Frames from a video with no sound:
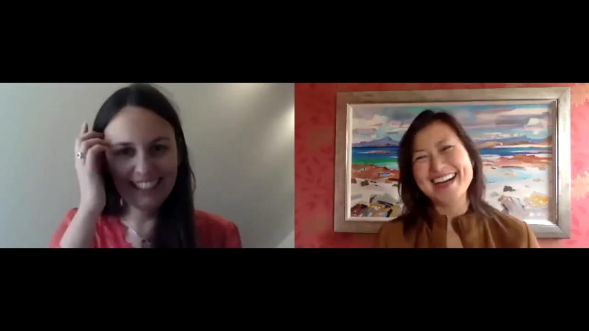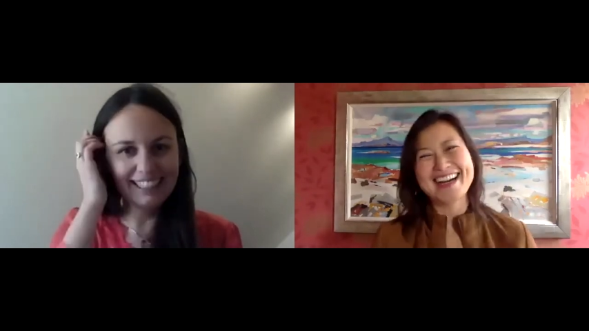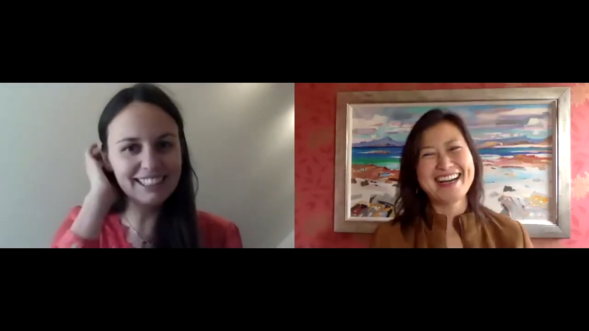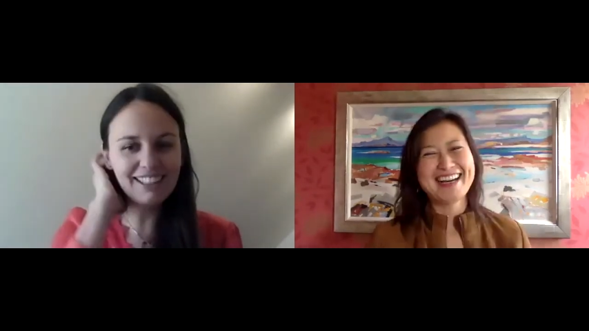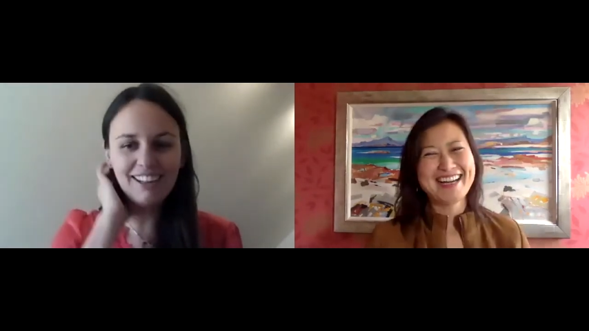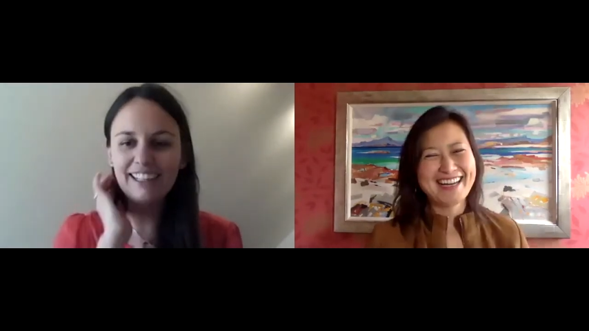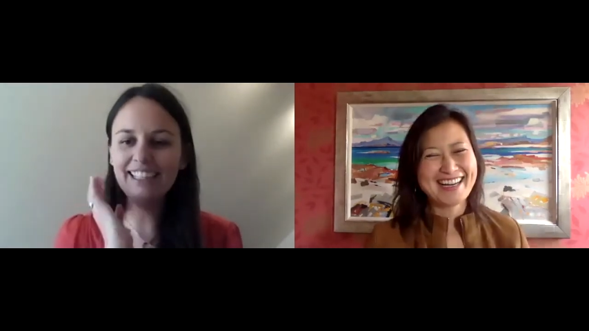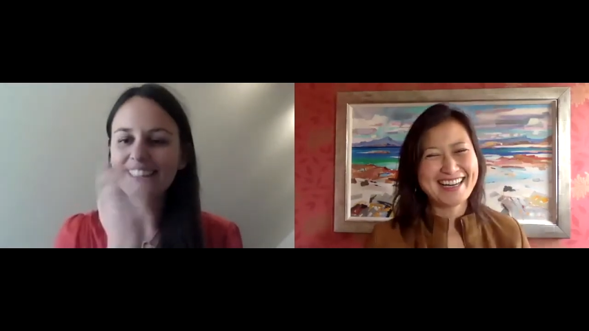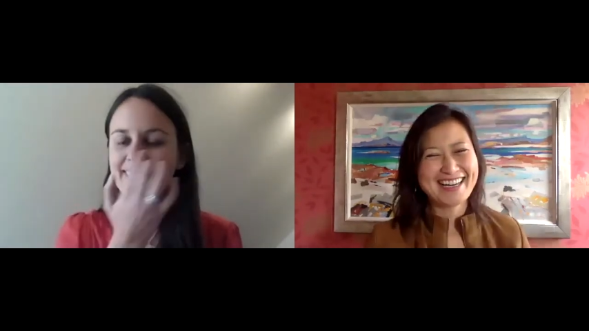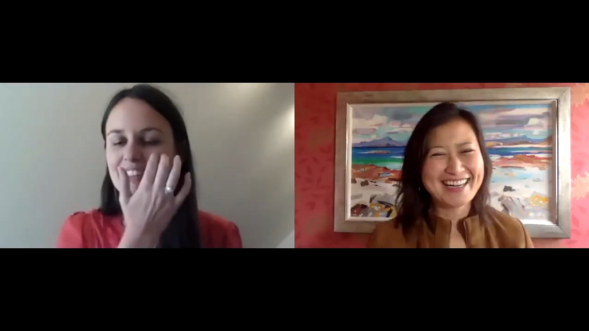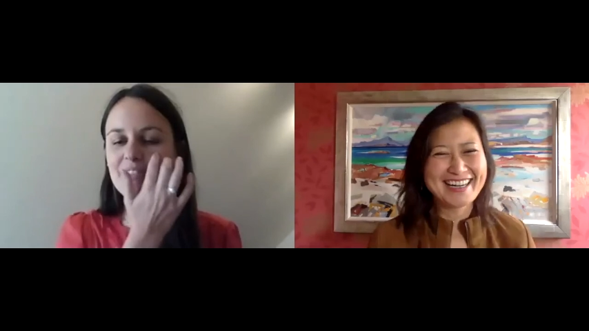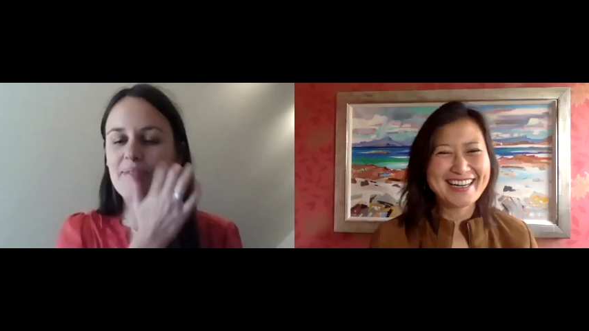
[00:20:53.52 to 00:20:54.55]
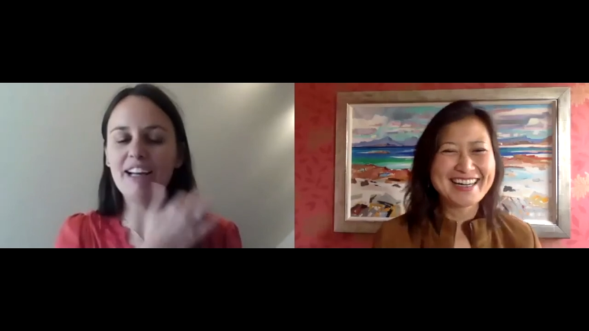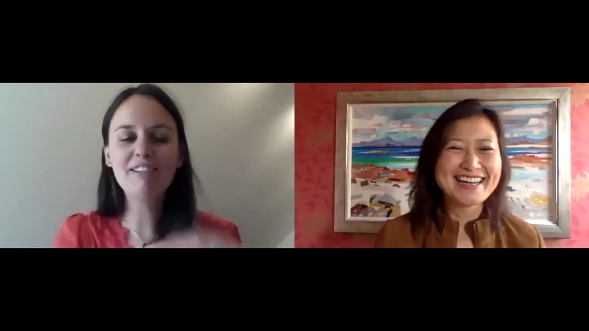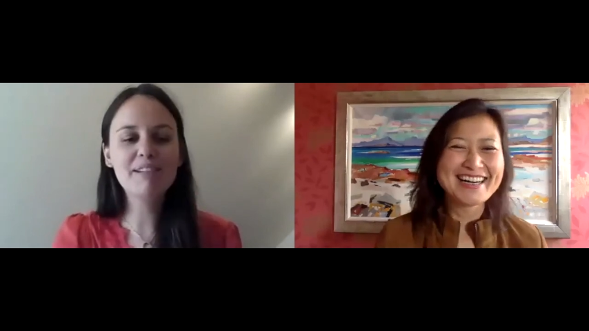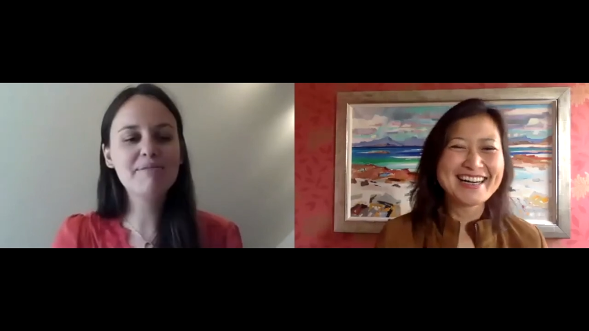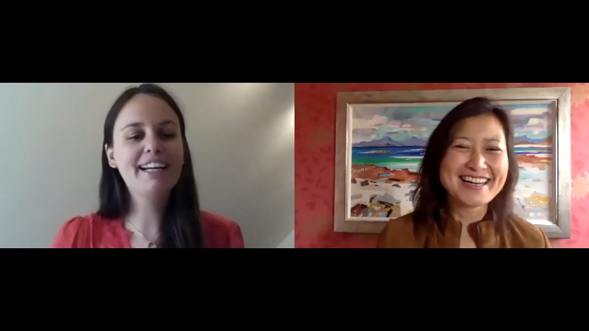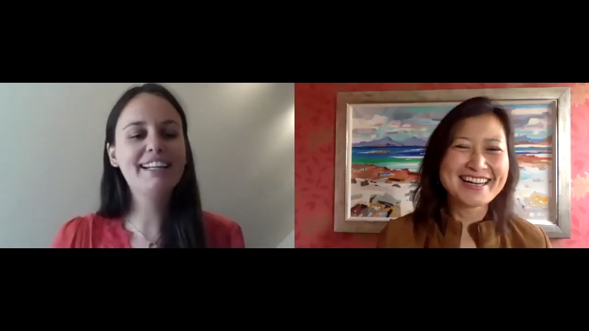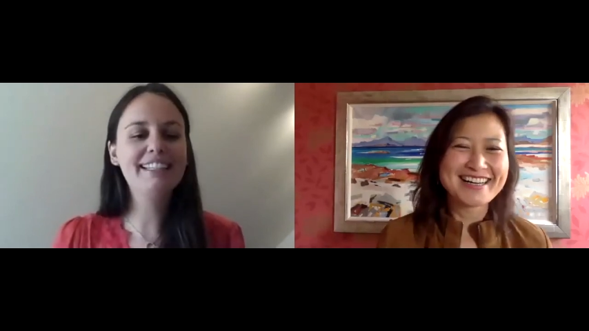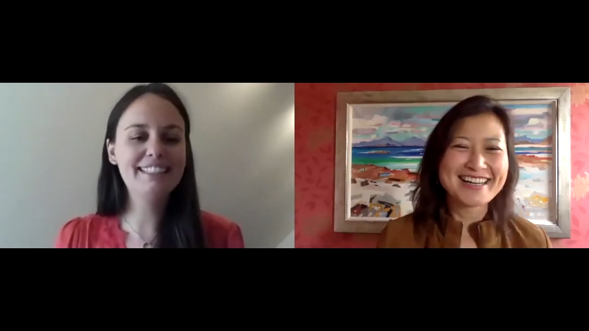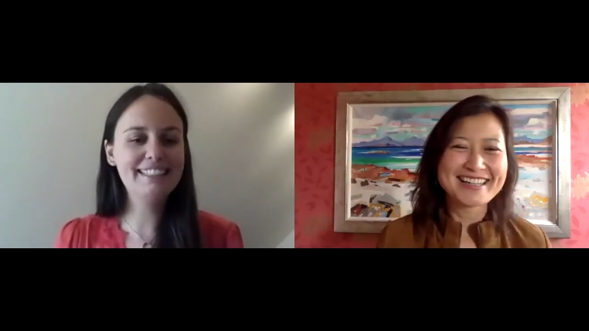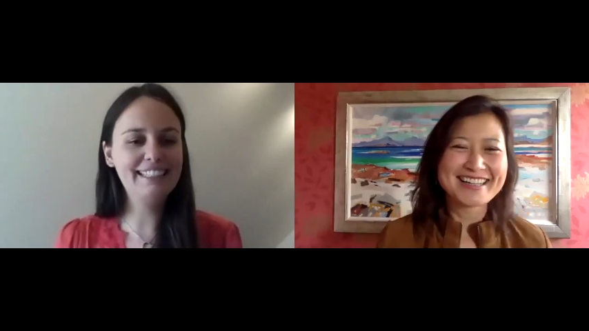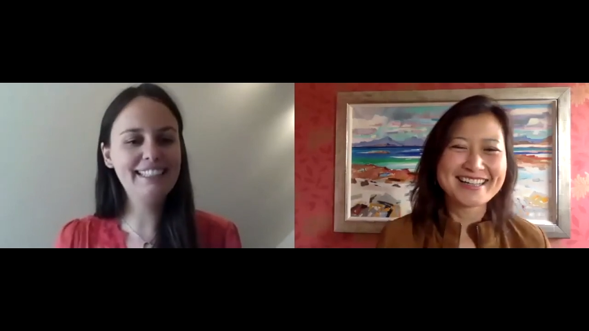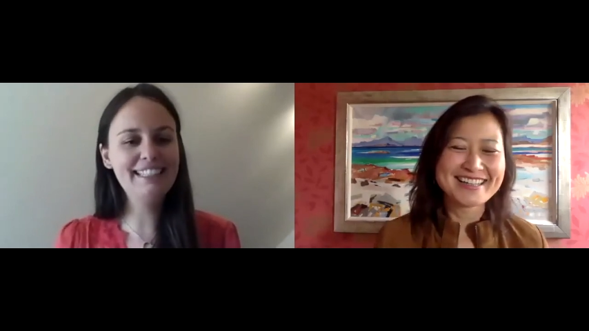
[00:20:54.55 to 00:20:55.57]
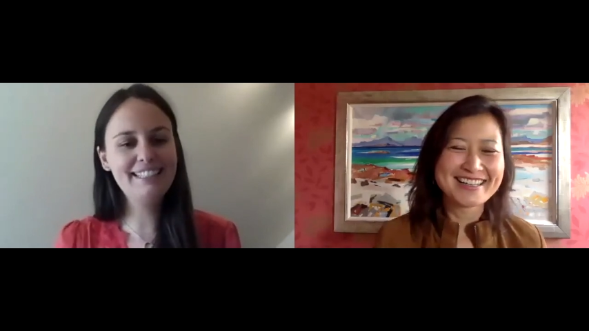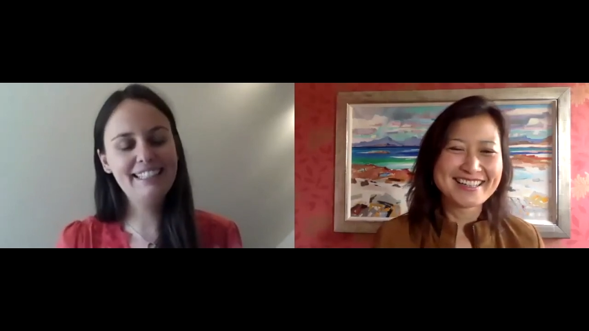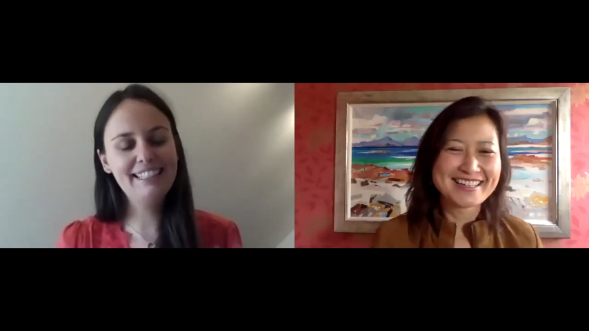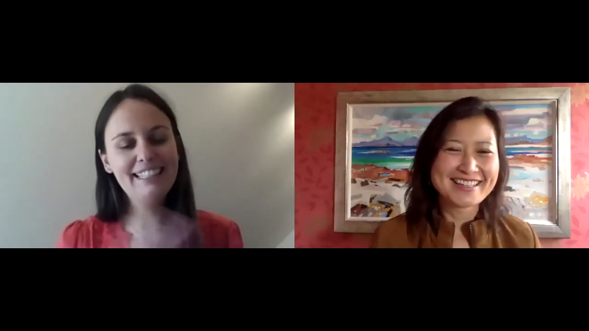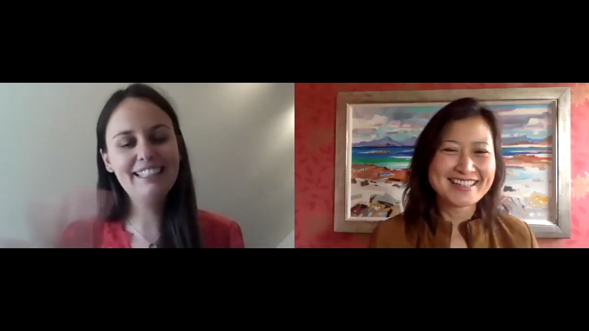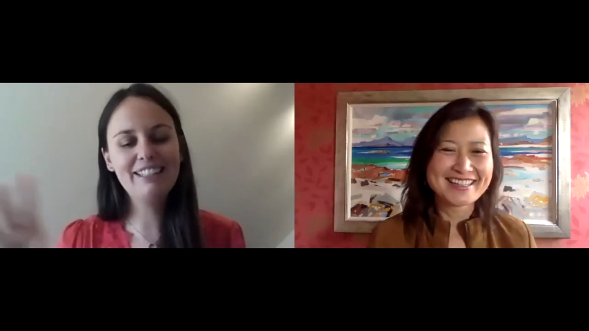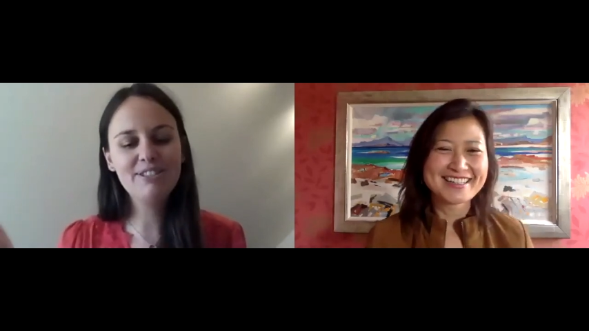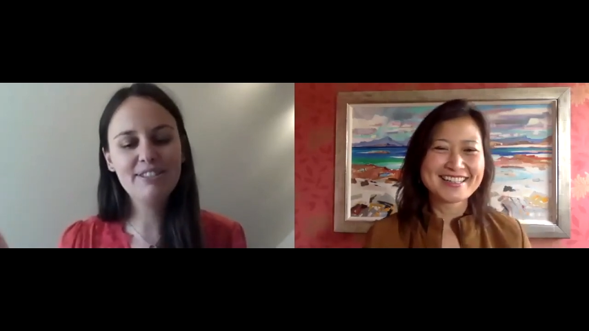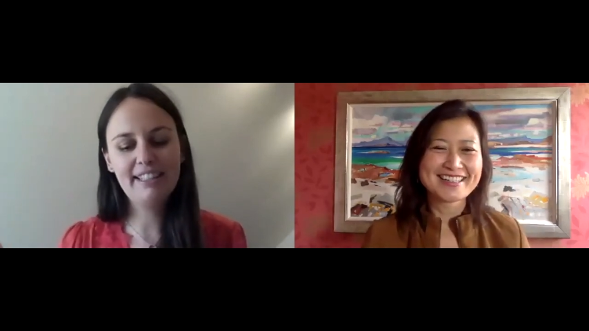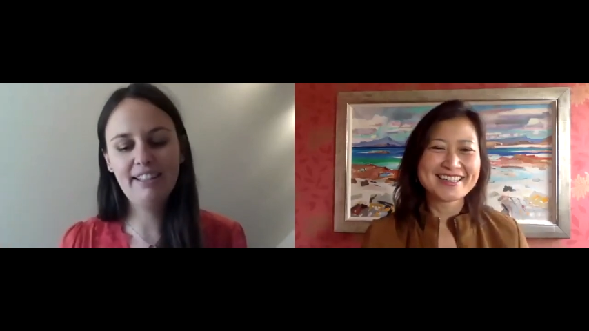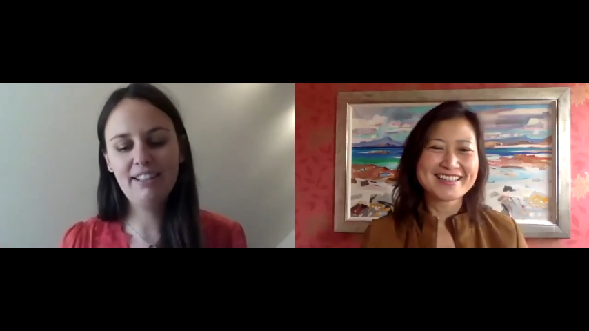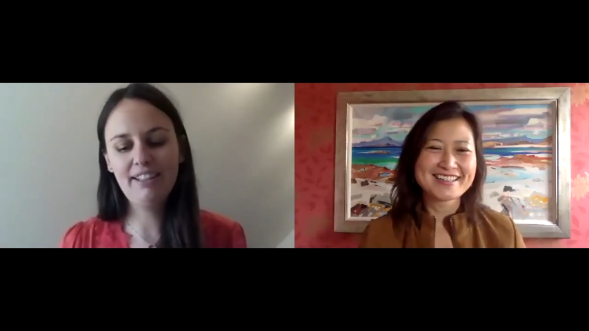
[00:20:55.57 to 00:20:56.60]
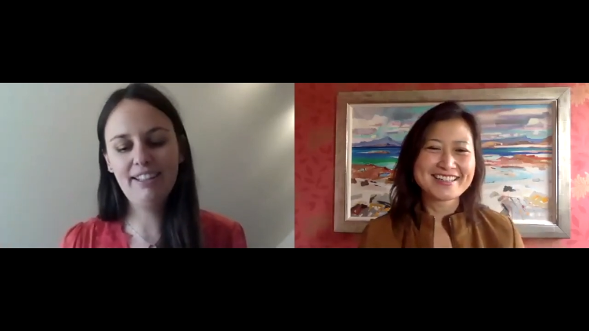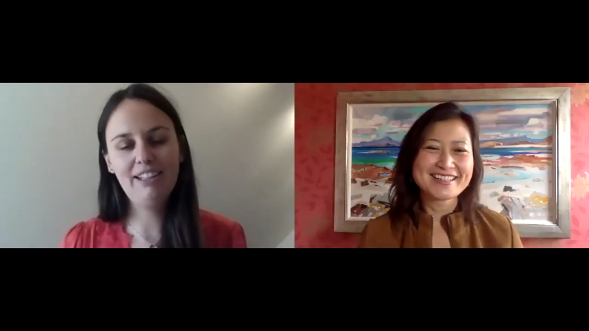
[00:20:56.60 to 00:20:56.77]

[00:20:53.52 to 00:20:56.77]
Speaker 1: so it's my website is easy. You t- uh,